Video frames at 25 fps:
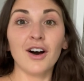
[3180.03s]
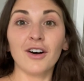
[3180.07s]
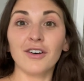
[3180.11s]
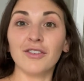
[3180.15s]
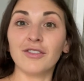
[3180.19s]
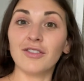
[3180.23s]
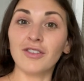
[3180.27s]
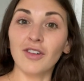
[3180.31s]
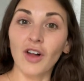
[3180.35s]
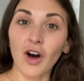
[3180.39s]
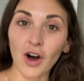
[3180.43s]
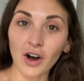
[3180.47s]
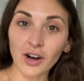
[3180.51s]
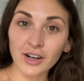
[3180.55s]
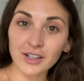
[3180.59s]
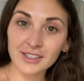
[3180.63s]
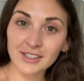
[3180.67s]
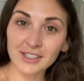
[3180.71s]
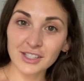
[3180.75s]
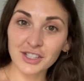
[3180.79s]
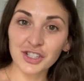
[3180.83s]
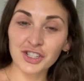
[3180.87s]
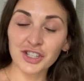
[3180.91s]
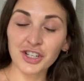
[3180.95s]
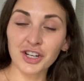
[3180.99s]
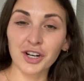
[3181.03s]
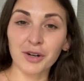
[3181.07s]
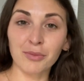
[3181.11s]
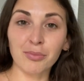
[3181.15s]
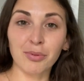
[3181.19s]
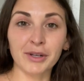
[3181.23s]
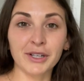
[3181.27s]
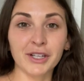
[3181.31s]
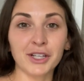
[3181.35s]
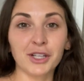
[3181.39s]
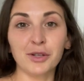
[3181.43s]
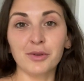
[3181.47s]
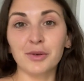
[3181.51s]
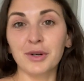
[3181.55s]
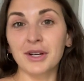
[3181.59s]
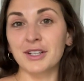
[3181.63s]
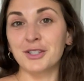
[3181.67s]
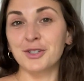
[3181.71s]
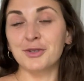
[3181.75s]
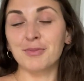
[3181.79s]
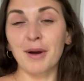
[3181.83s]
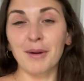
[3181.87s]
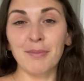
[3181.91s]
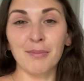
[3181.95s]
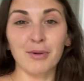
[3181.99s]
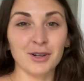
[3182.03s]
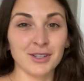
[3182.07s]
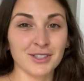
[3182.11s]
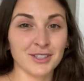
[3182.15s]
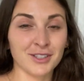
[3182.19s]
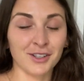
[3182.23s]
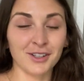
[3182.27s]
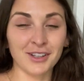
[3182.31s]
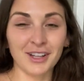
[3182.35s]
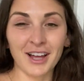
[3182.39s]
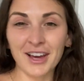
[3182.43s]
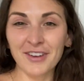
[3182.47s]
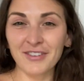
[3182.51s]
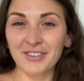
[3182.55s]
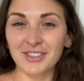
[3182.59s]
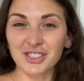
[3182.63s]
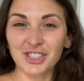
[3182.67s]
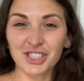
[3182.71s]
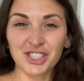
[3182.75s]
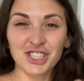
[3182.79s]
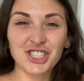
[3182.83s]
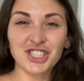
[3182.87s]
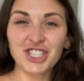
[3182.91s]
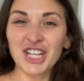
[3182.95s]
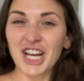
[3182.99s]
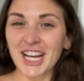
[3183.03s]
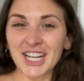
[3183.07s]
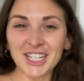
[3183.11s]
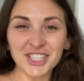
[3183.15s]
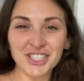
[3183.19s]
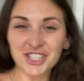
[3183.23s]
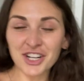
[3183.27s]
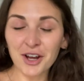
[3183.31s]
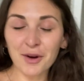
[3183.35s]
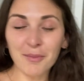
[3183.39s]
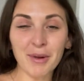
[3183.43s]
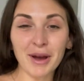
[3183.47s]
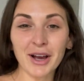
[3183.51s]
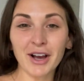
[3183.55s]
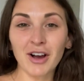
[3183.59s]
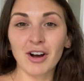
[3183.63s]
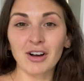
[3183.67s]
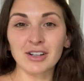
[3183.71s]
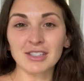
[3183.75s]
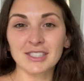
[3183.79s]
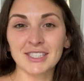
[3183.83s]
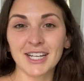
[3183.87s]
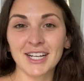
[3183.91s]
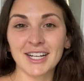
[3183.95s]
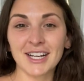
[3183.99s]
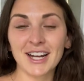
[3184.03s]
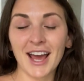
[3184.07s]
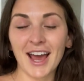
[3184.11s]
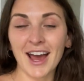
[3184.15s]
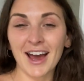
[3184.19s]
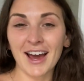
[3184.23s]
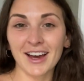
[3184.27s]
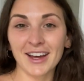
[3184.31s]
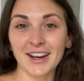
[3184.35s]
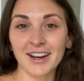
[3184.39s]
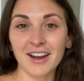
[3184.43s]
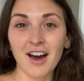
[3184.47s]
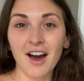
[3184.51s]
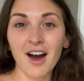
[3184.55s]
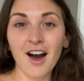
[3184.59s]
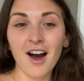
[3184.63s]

vlogs this year, bringing you into my personal life and just changing up my content and